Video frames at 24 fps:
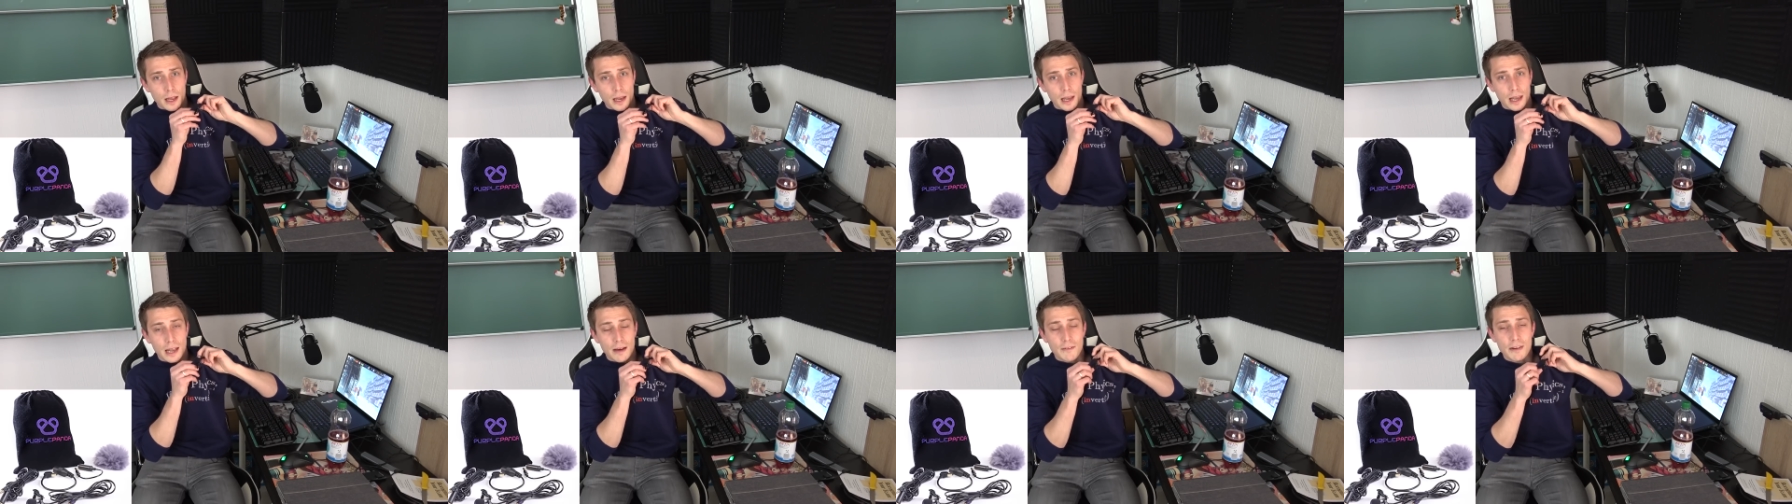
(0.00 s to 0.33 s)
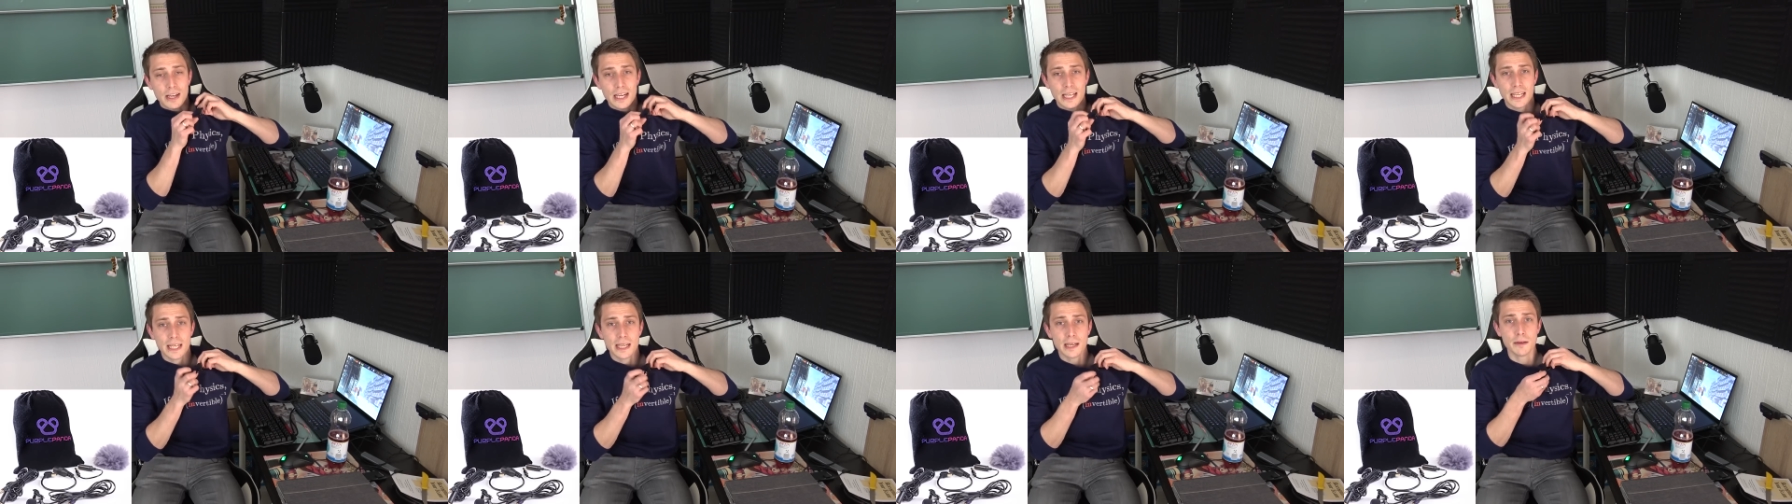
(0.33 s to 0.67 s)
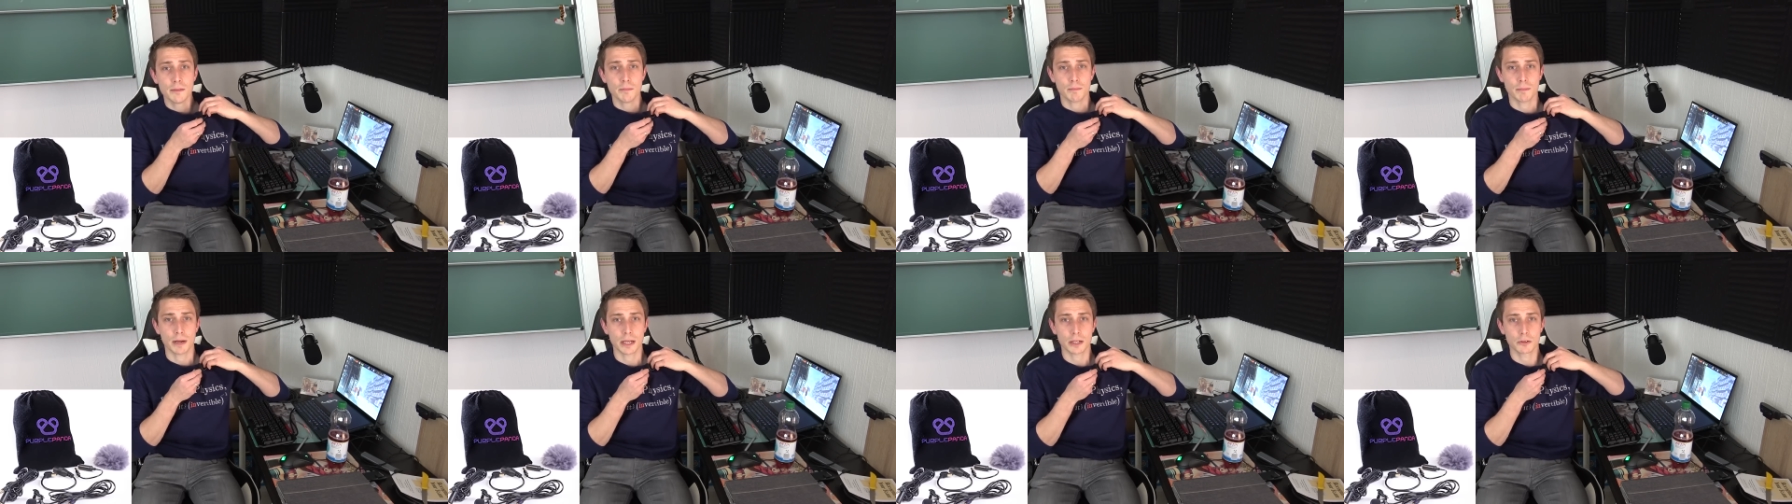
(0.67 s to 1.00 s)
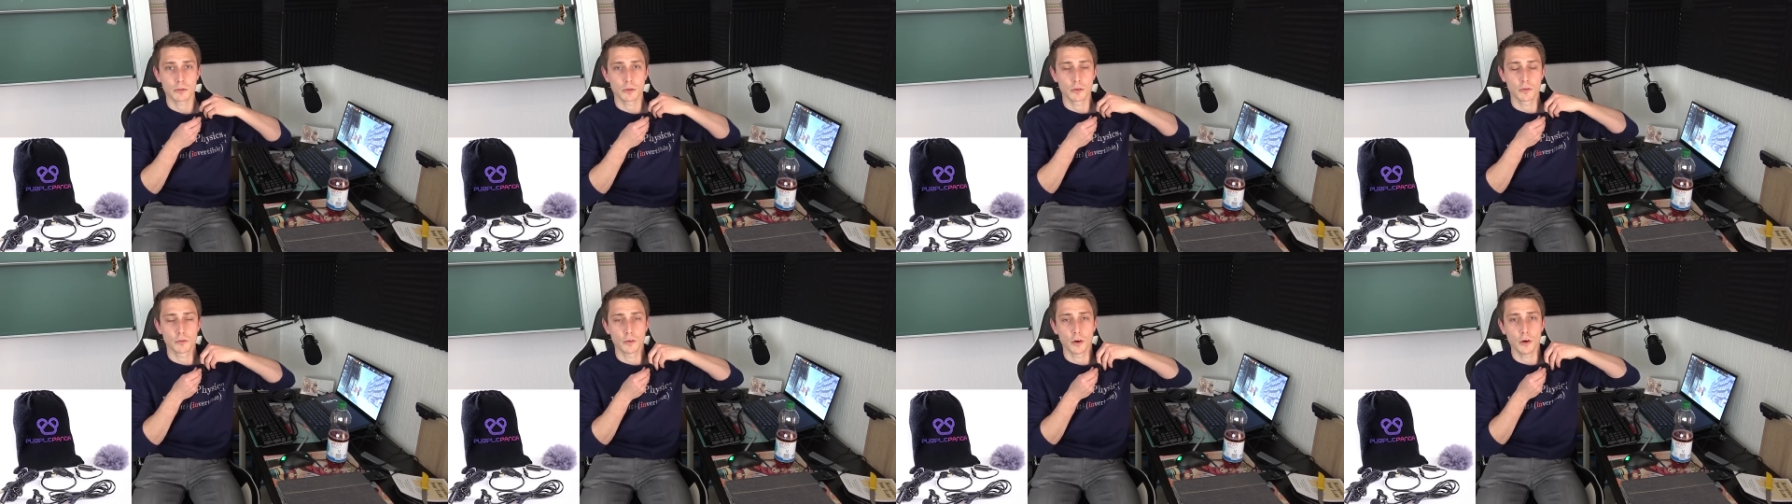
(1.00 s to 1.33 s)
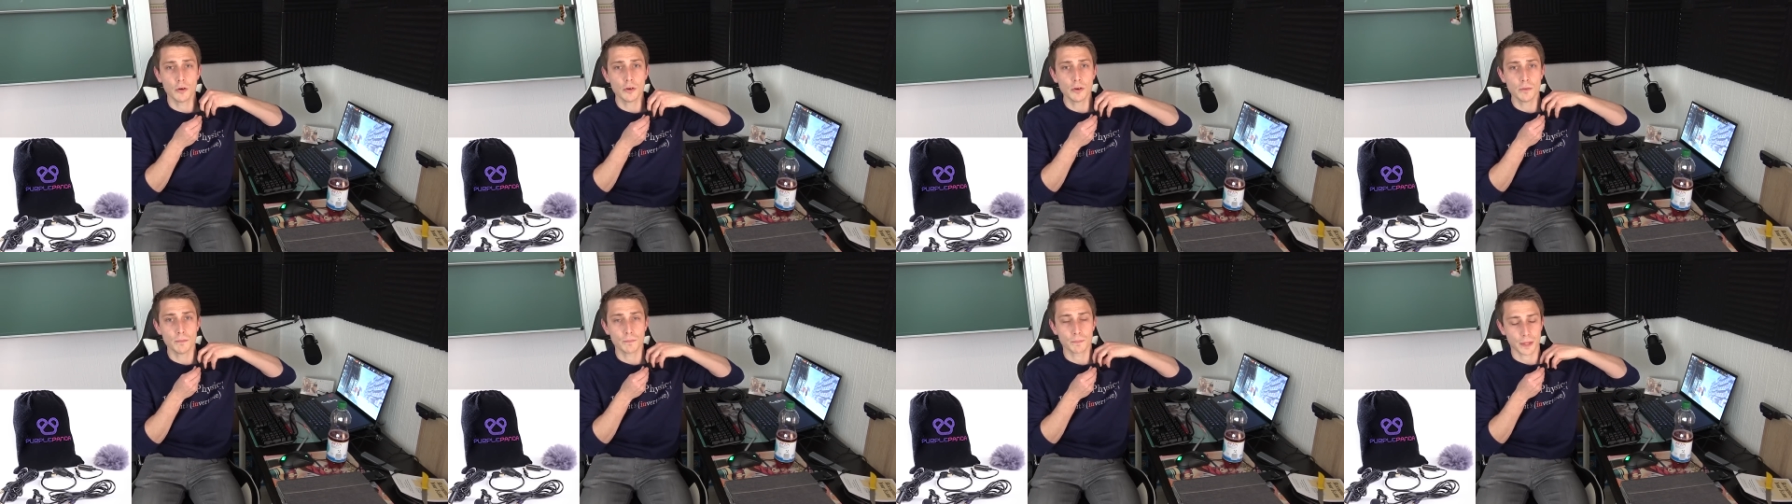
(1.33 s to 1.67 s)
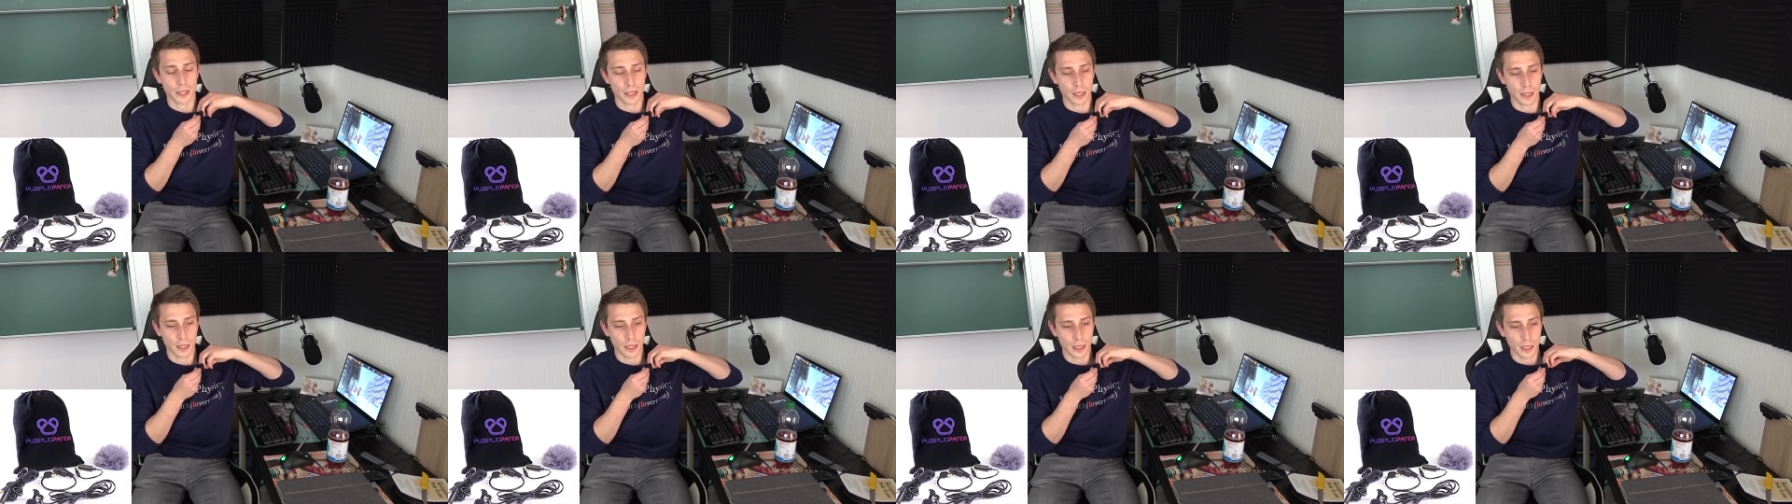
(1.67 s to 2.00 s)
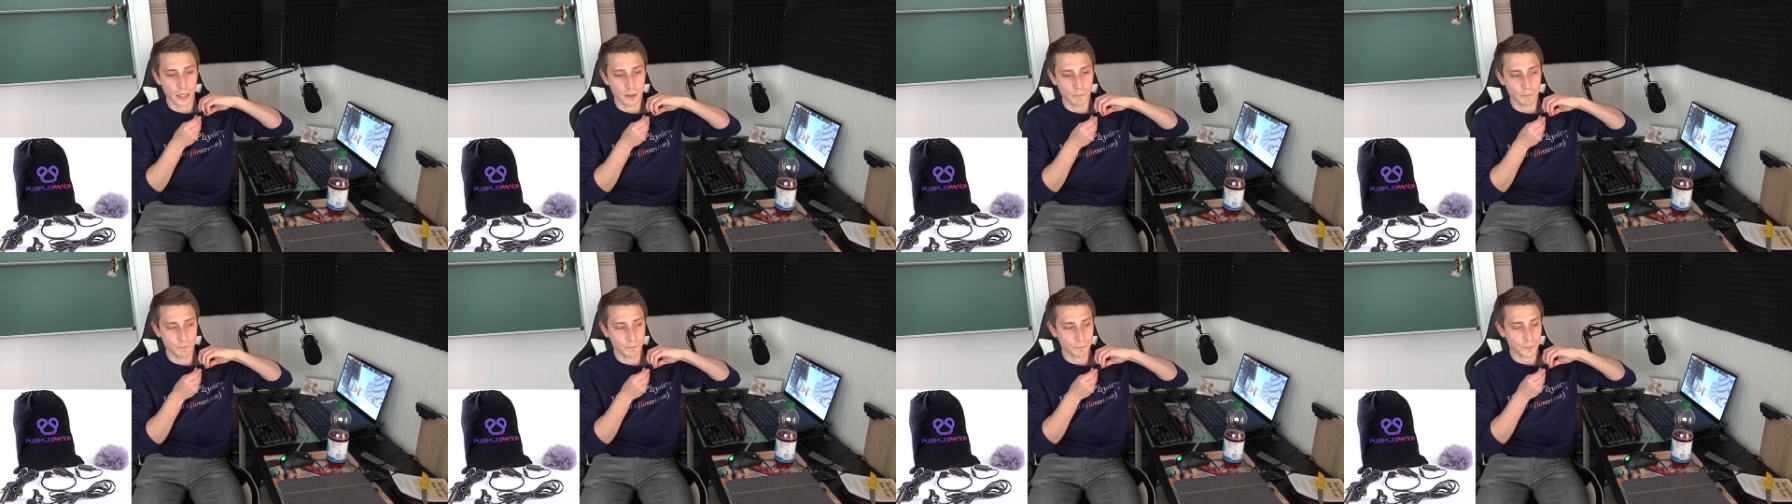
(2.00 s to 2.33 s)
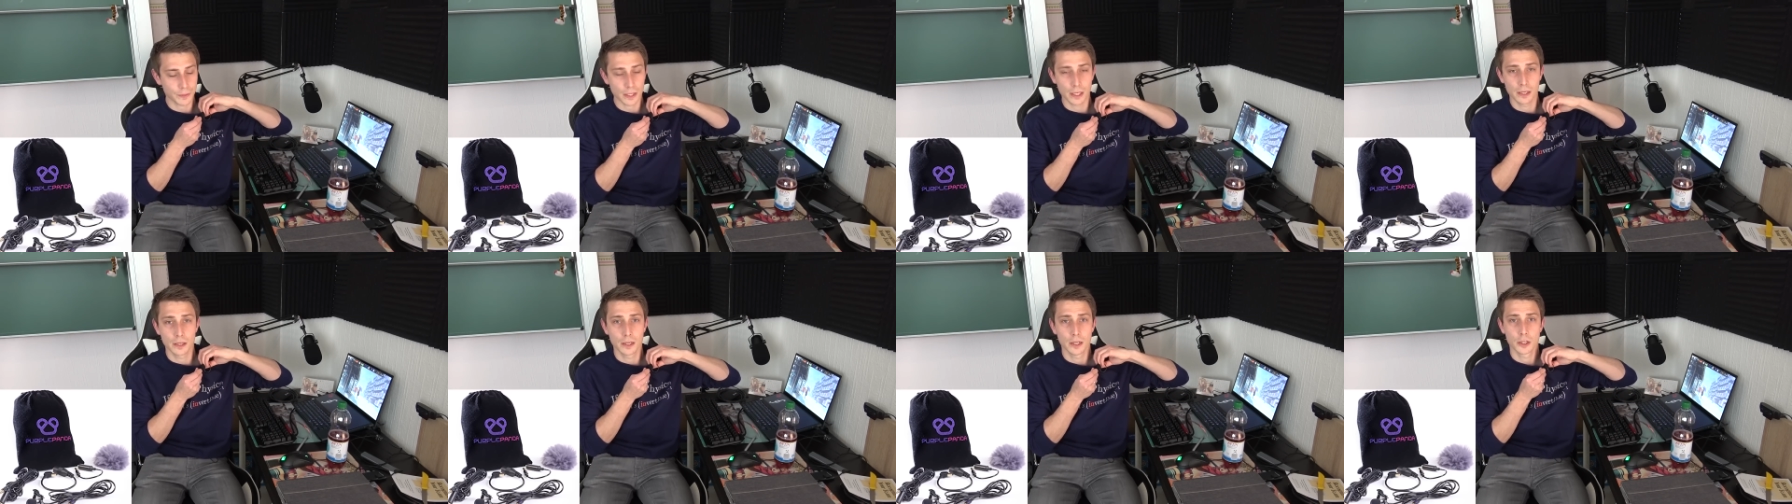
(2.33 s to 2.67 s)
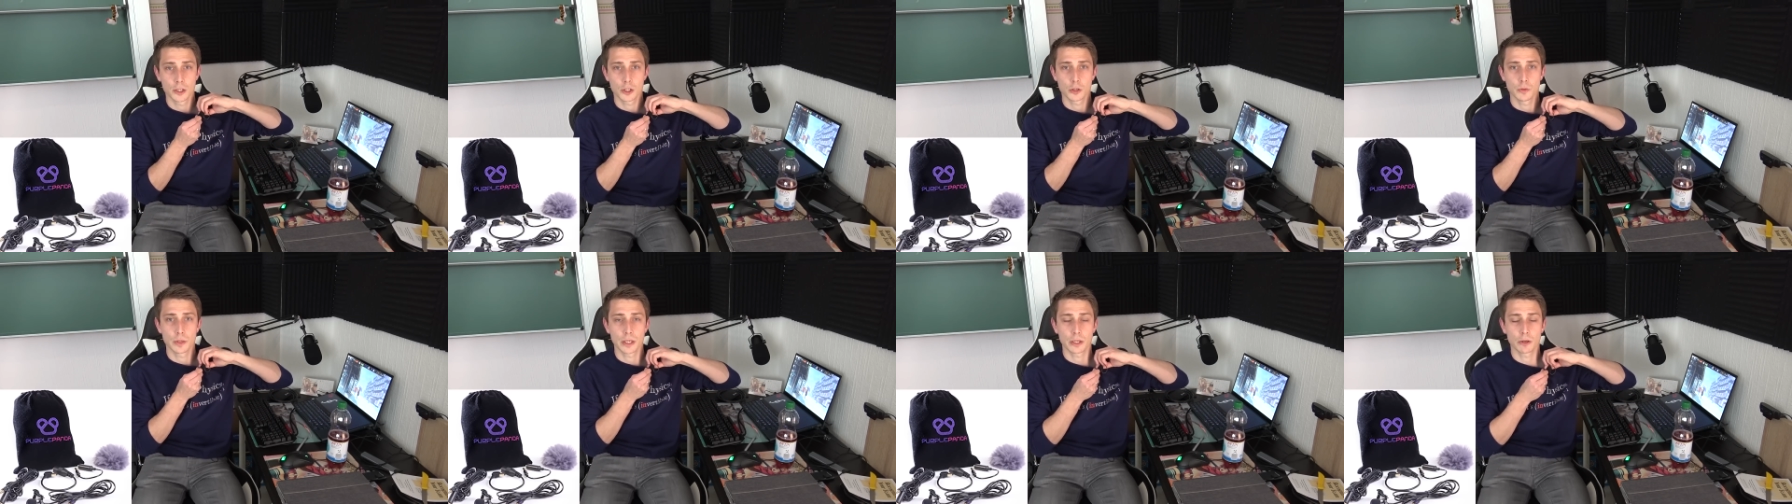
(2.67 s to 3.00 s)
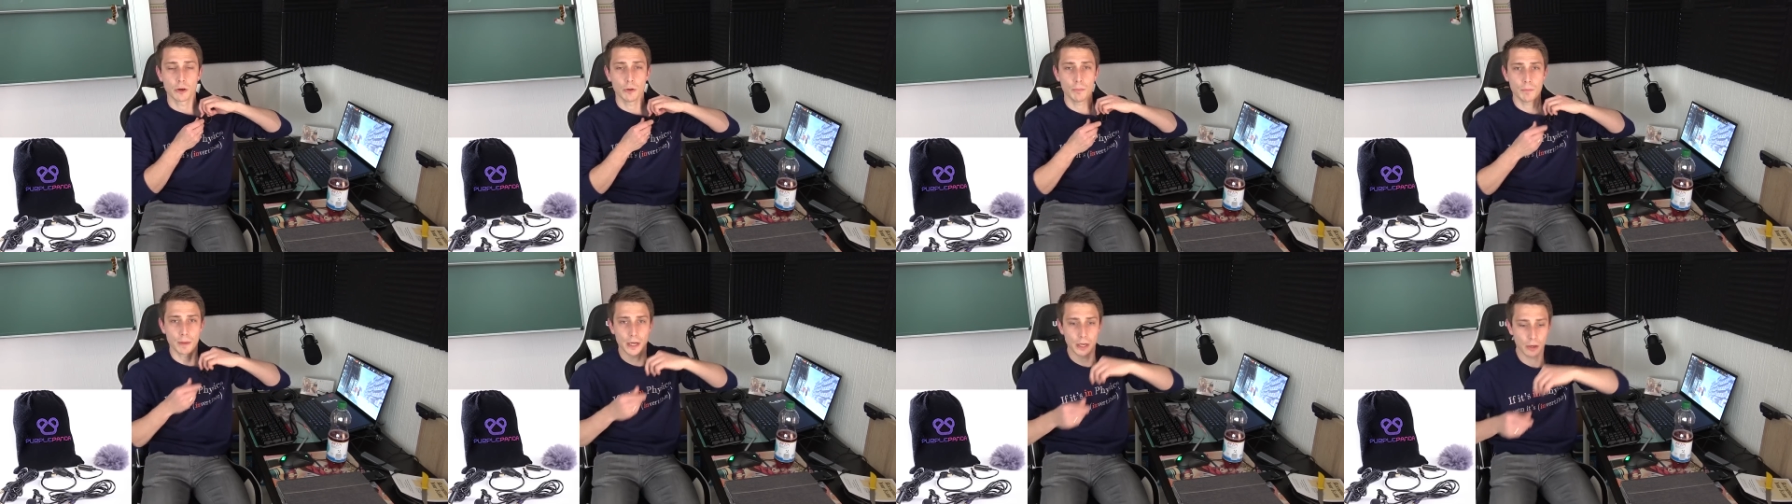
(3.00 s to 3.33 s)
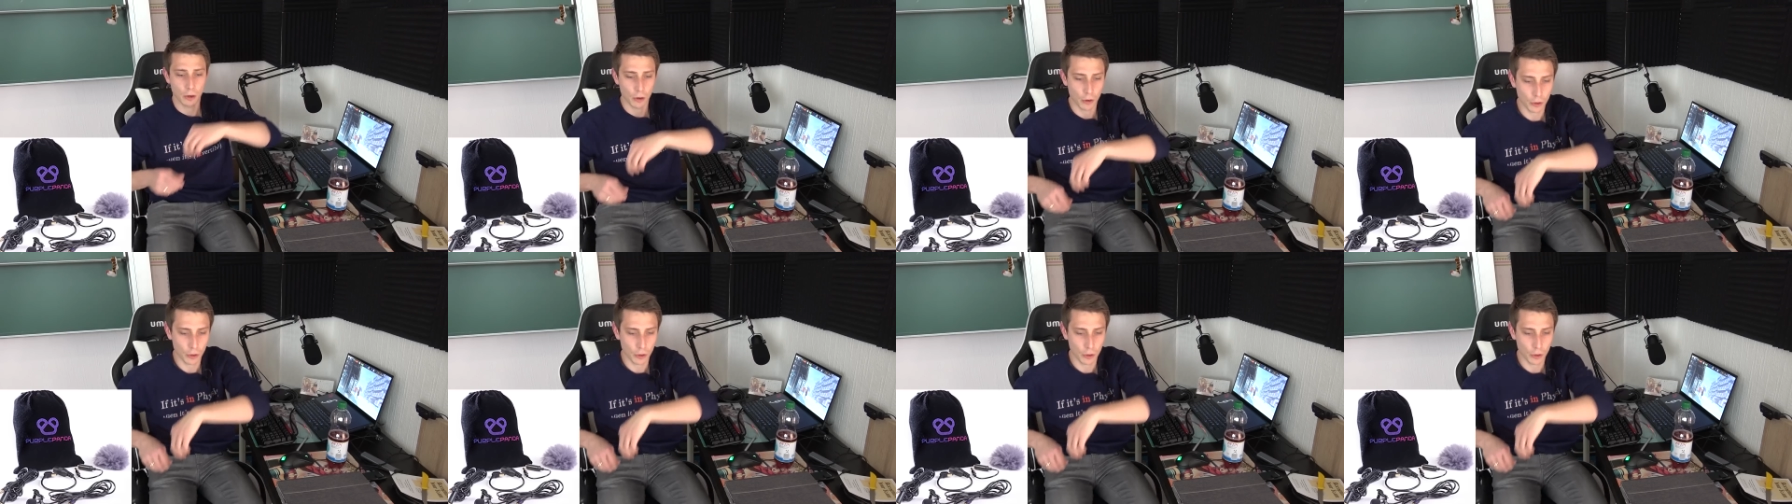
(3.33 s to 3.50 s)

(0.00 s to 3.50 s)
lavalier microphone to record my